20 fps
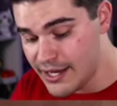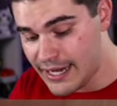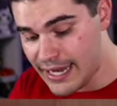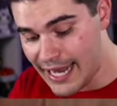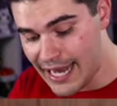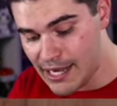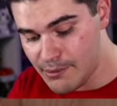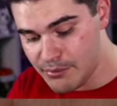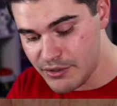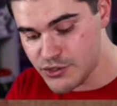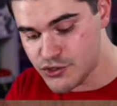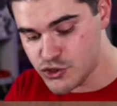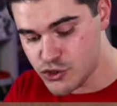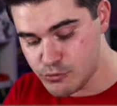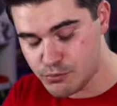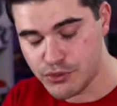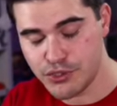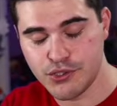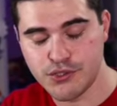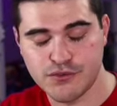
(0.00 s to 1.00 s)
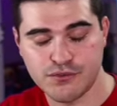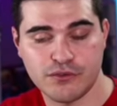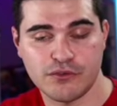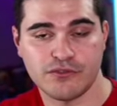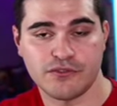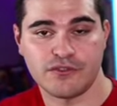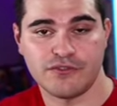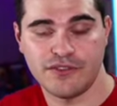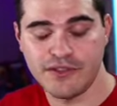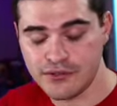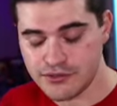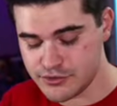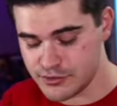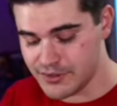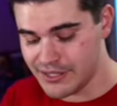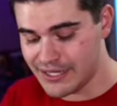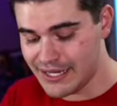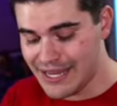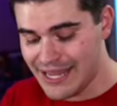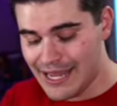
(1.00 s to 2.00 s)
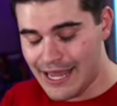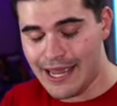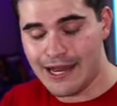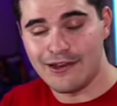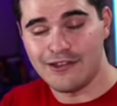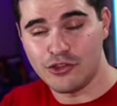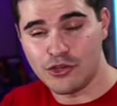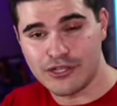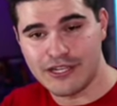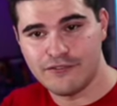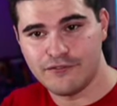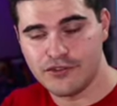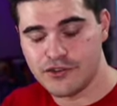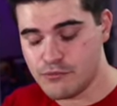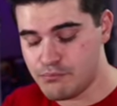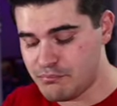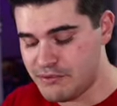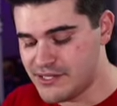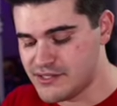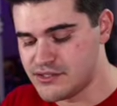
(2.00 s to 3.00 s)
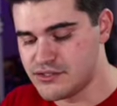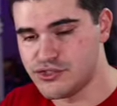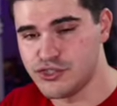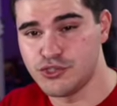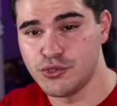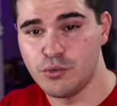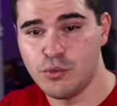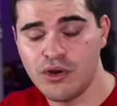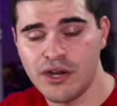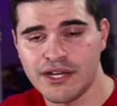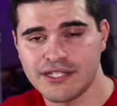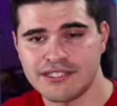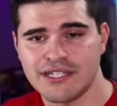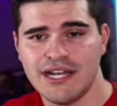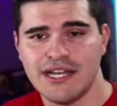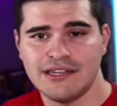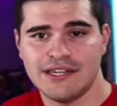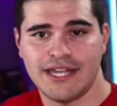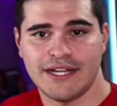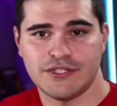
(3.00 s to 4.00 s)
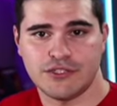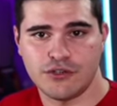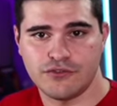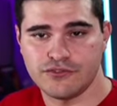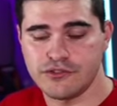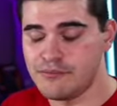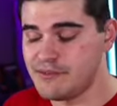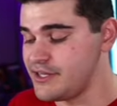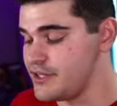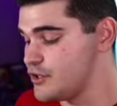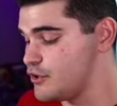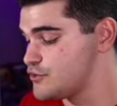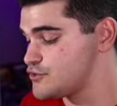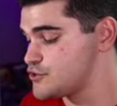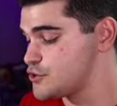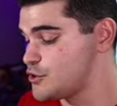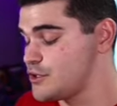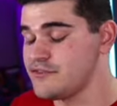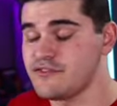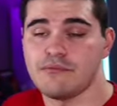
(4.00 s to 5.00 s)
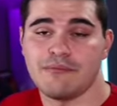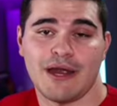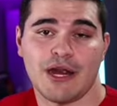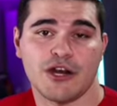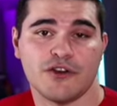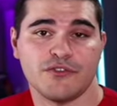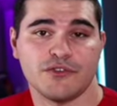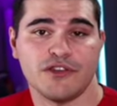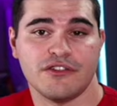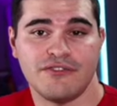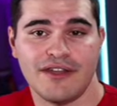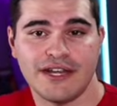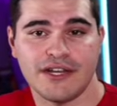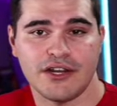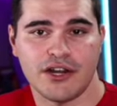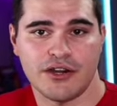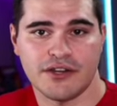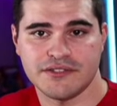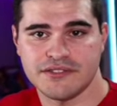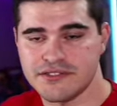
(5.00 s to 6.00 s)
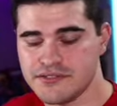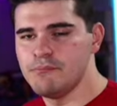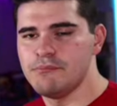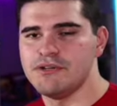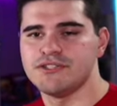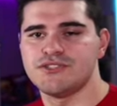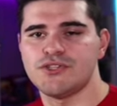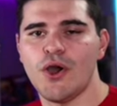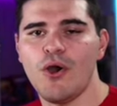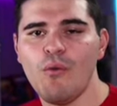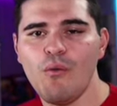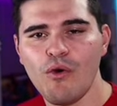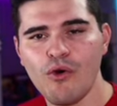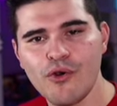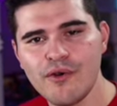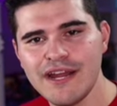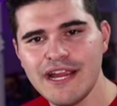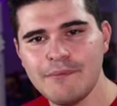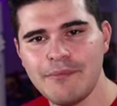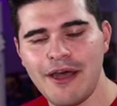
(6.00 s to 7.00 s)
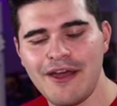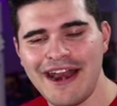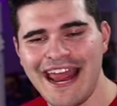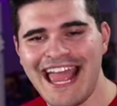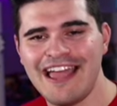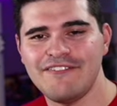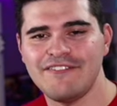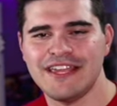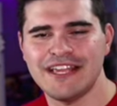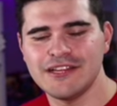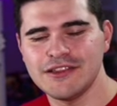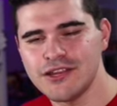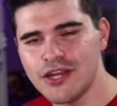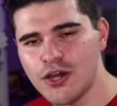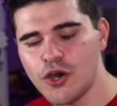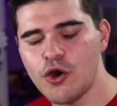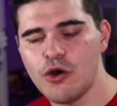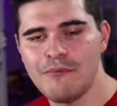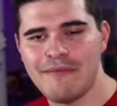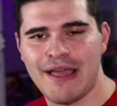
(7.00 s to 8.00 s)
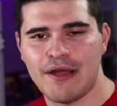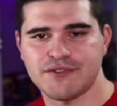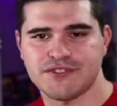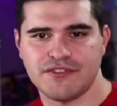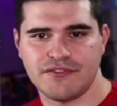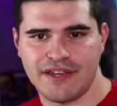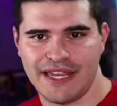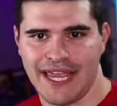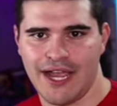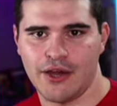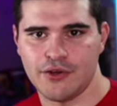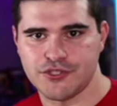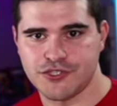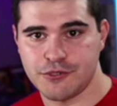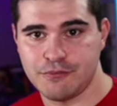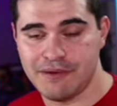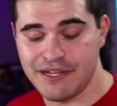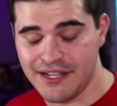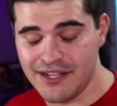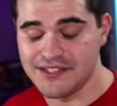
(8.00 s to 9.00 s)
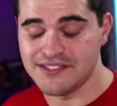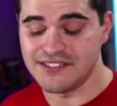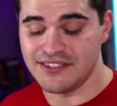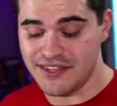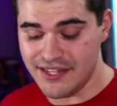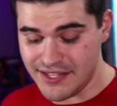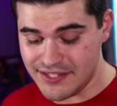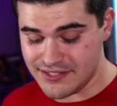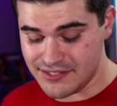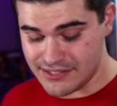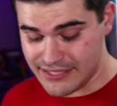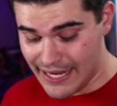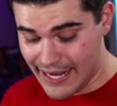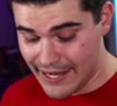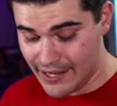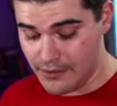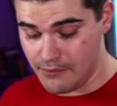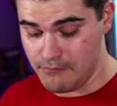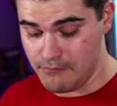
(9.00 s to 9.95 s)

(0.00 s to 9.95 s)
can be super useful for filtering and looking for the pieces you want, like Doflamingos or even powerful event cards cards. But don't worry about having low amounts of counter because this deck